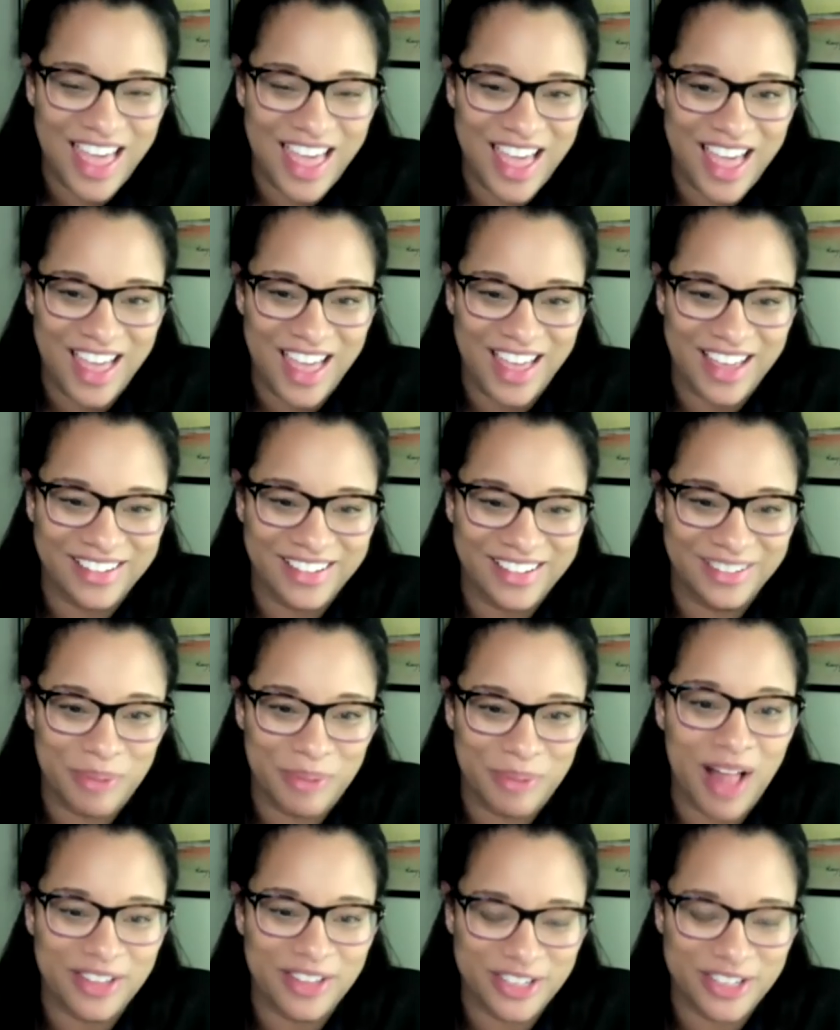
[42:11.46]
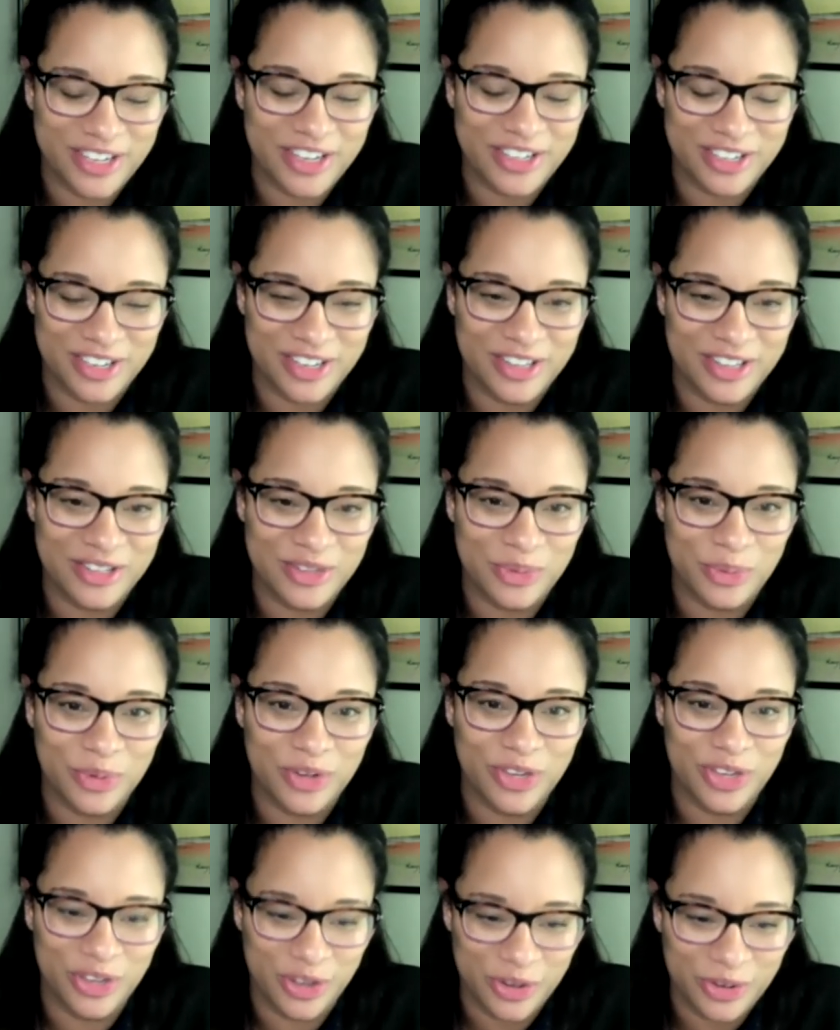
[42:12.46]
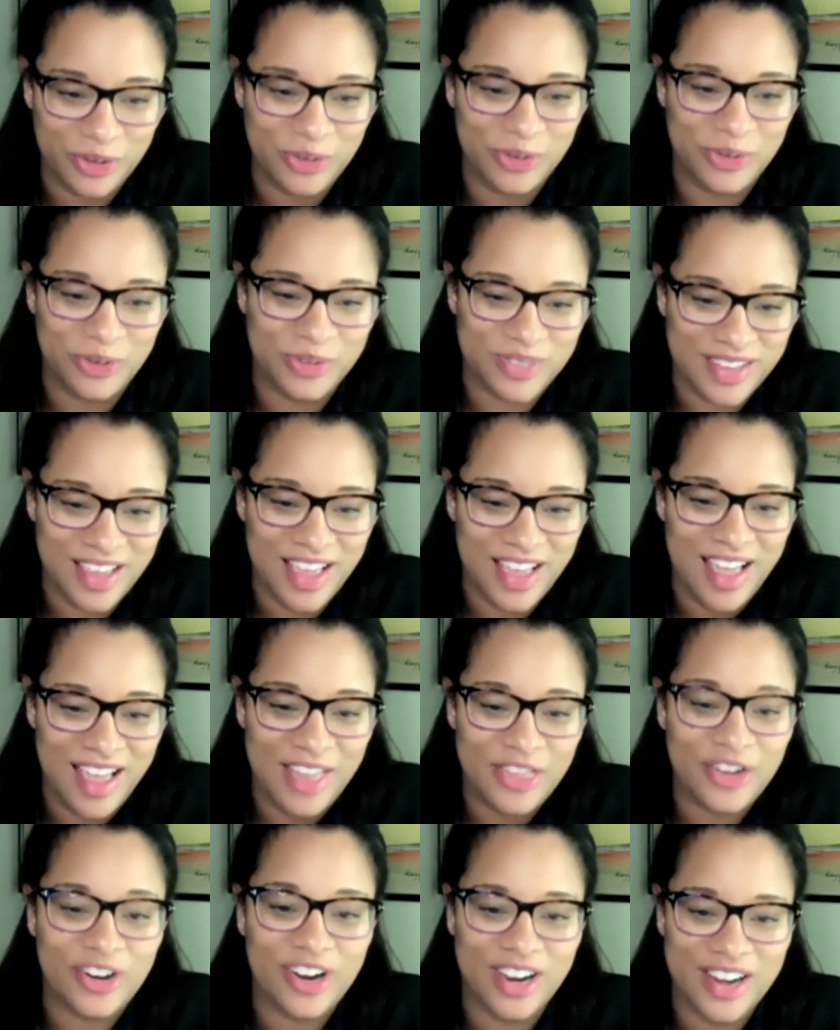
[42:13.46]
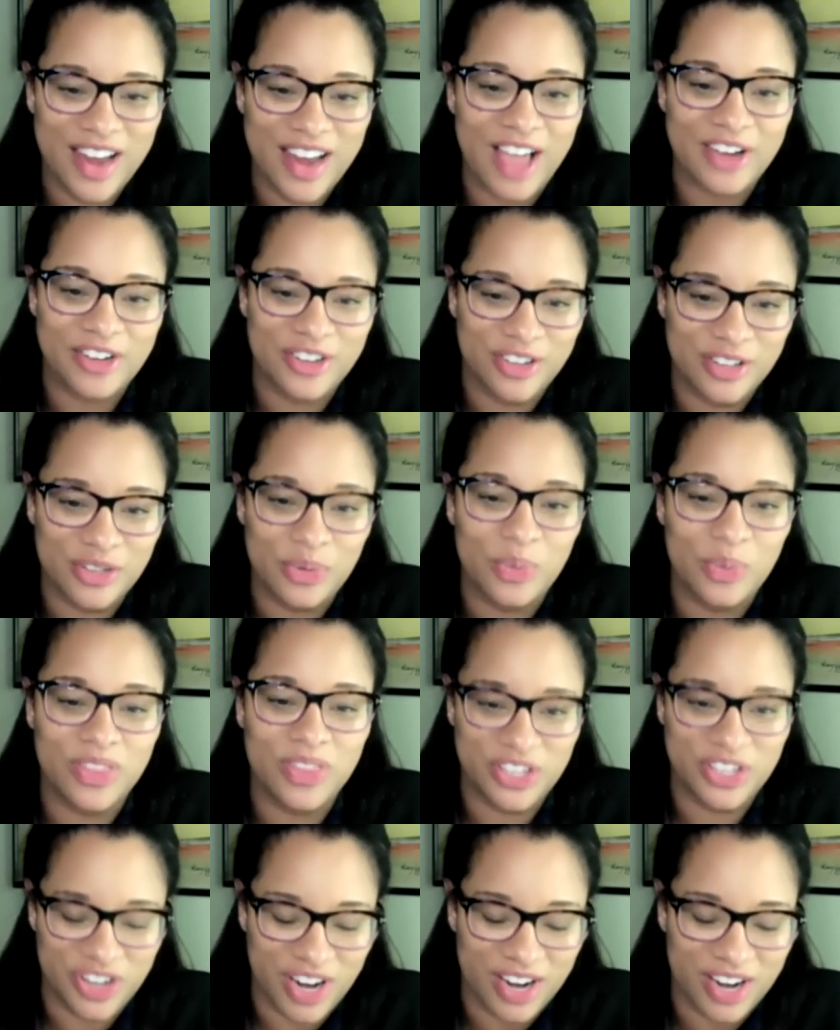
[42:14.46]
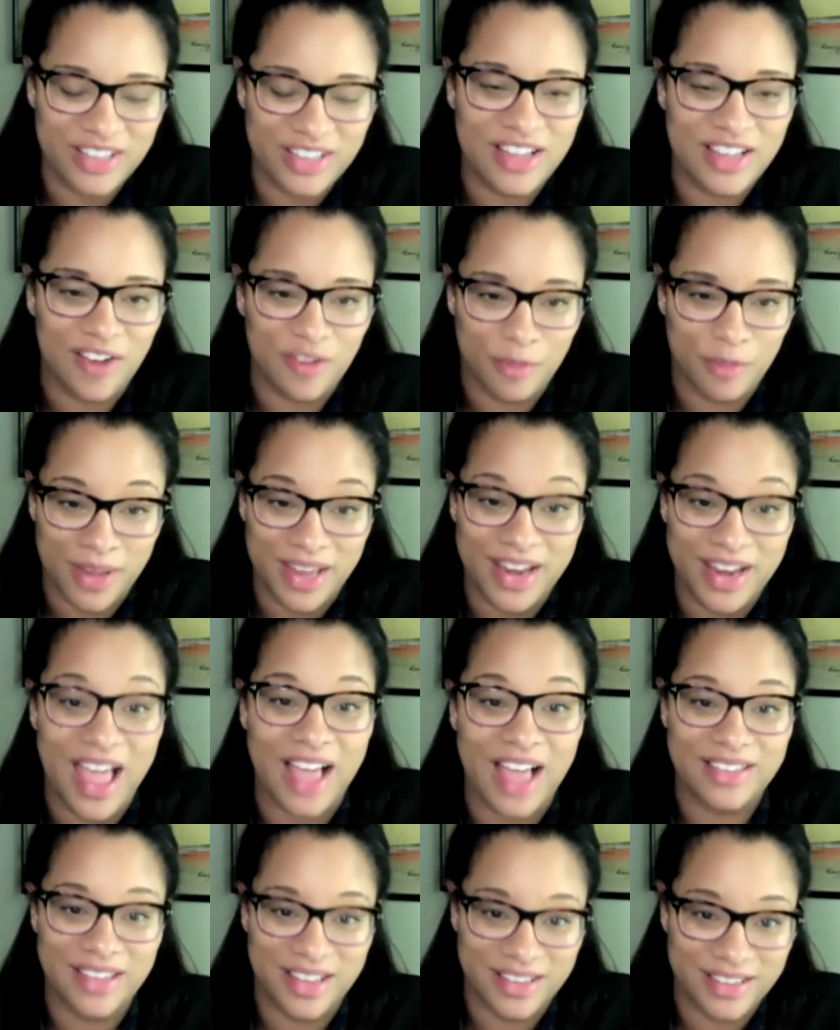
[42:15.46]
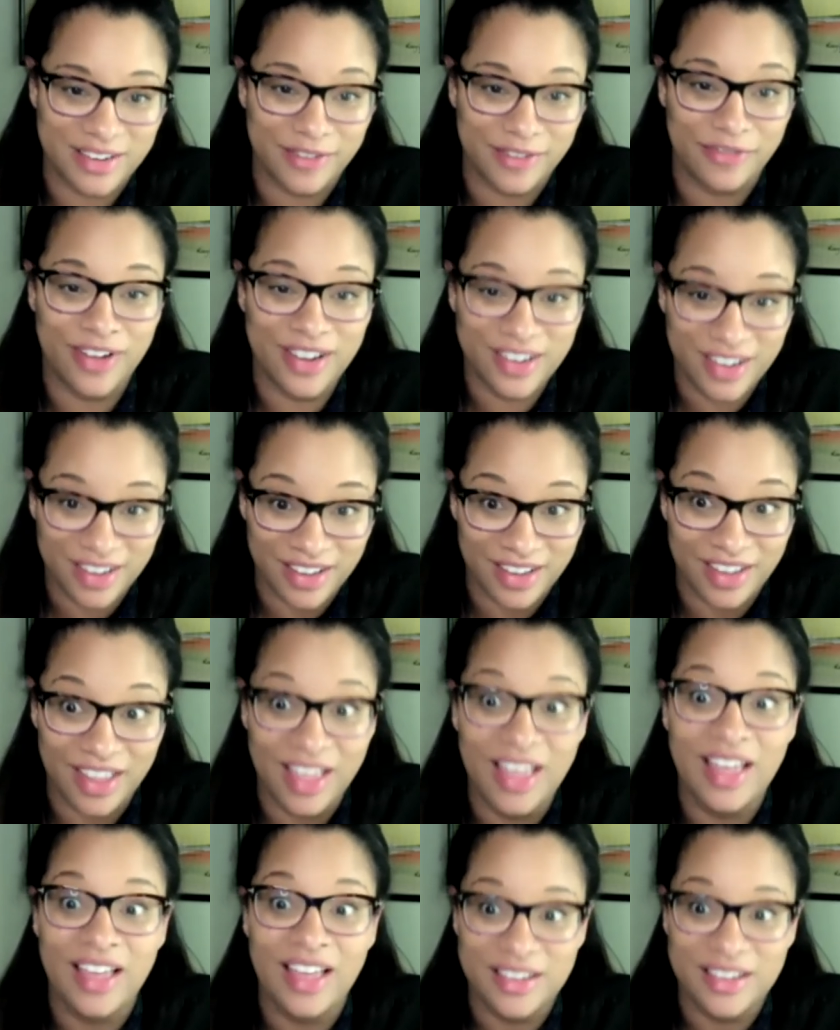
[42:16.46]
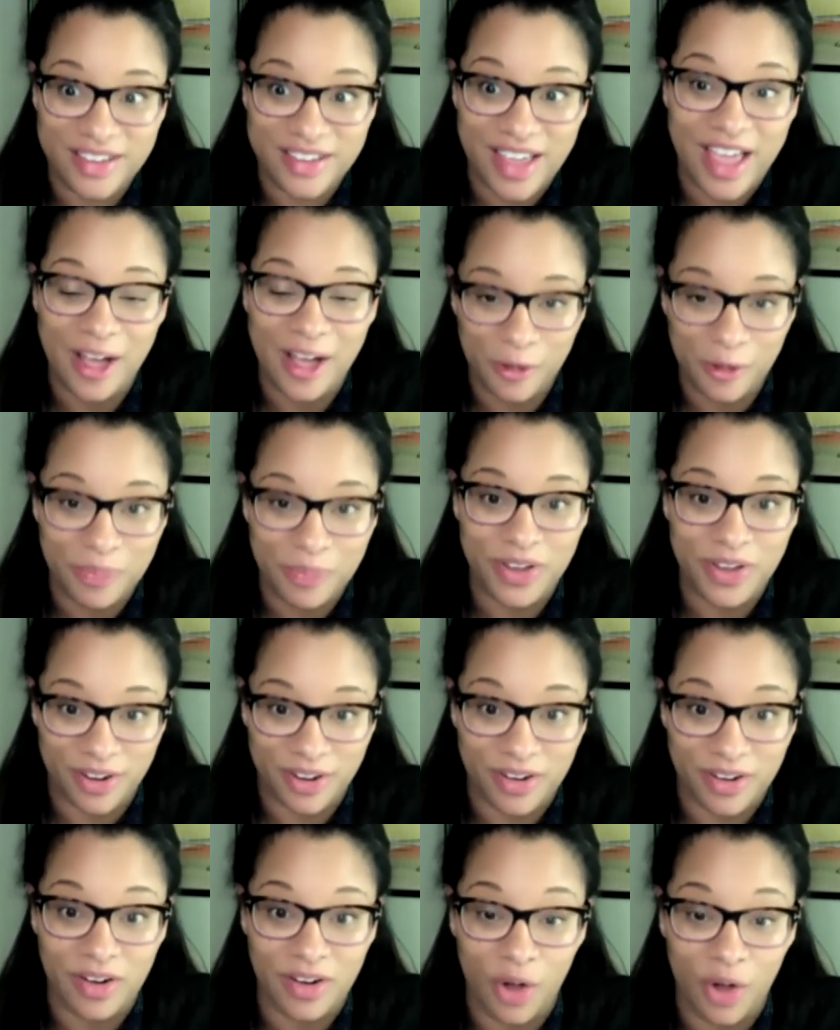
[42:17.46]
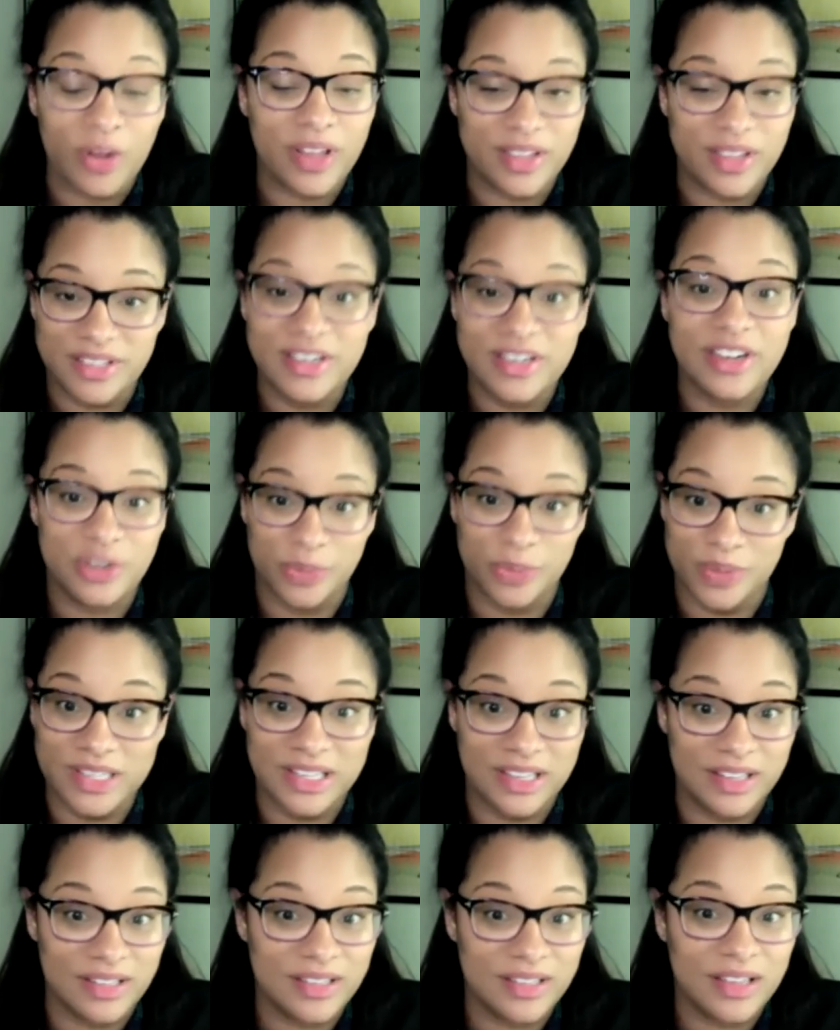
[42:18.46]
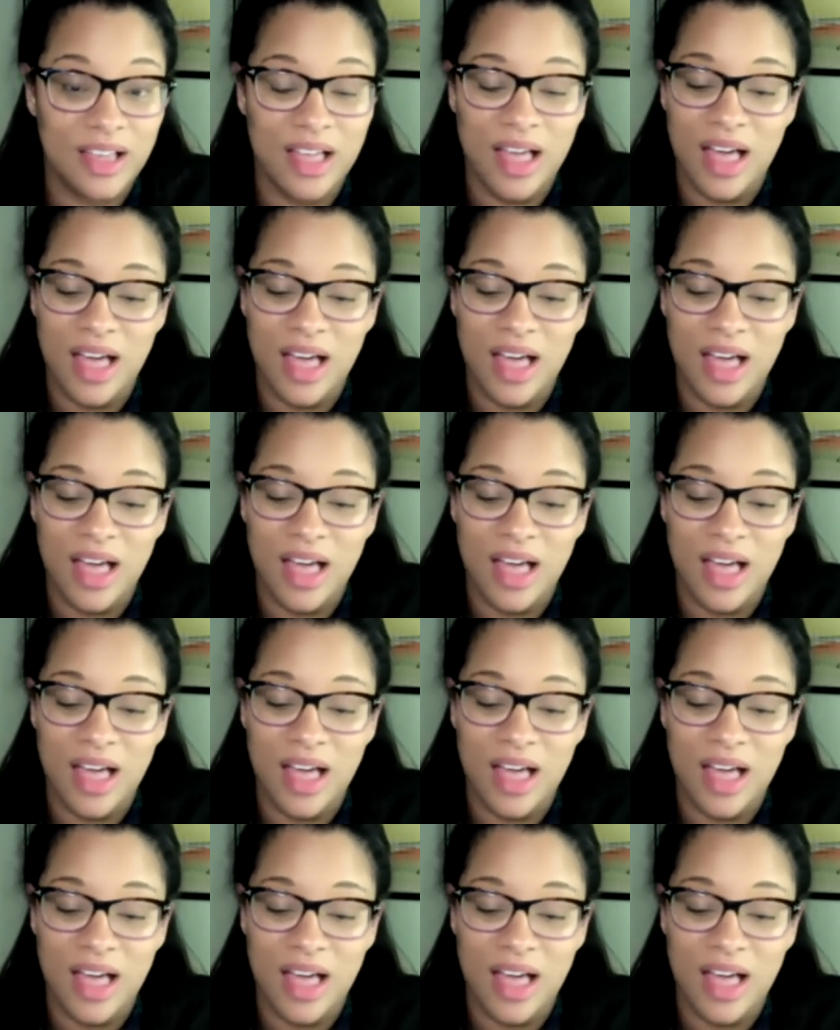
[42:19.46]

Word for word: that politicians will use their connections with the Chinese government and access to funding to help their own constituencies.